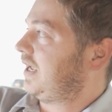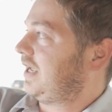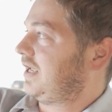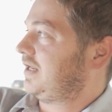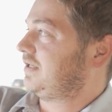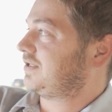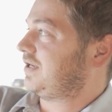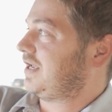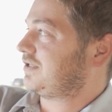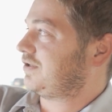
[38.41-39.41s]
And it's
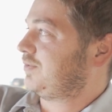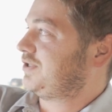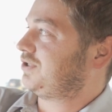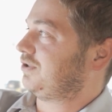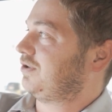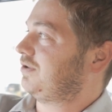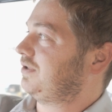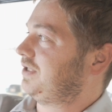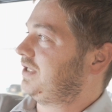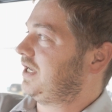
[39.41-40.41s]
going to ask, are we sure?
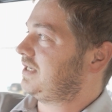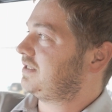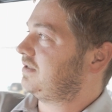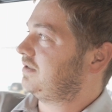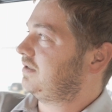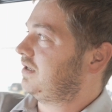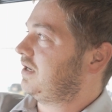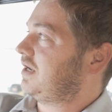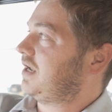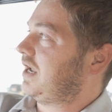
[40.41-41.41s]
Yes.
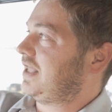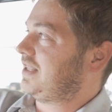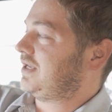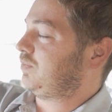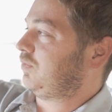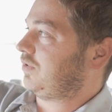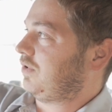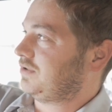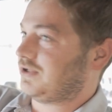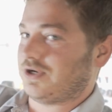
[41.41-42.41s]
And then we'll
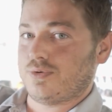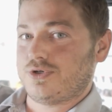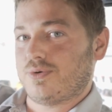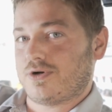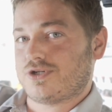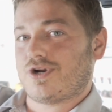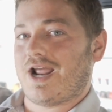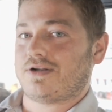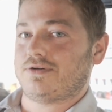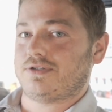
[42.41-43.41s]
also go into our
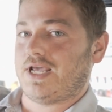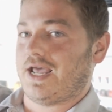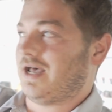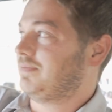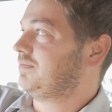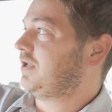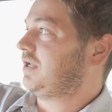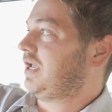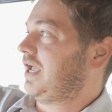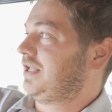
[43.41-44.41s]
tractor tab
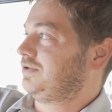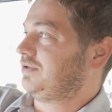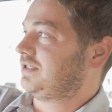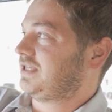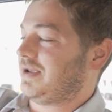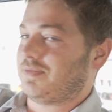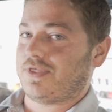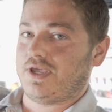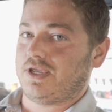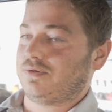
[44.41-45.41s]
and do the same
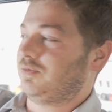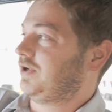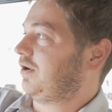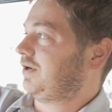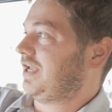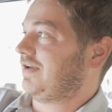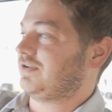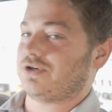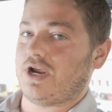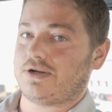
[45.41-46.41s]
thing. We already have
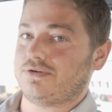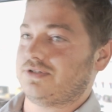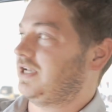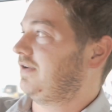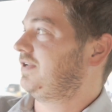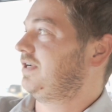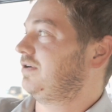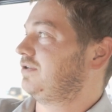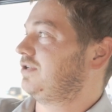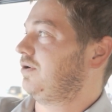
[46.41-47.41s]
a tractor saved
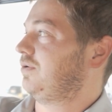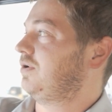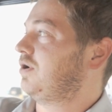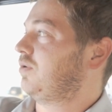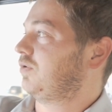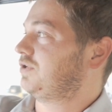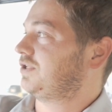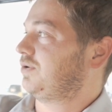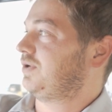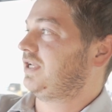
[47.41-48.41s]
here, so we're
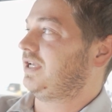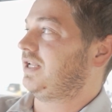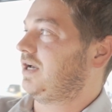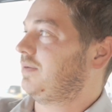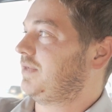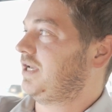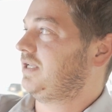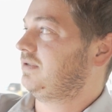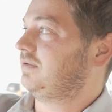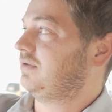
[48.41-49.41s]
just going to hit update.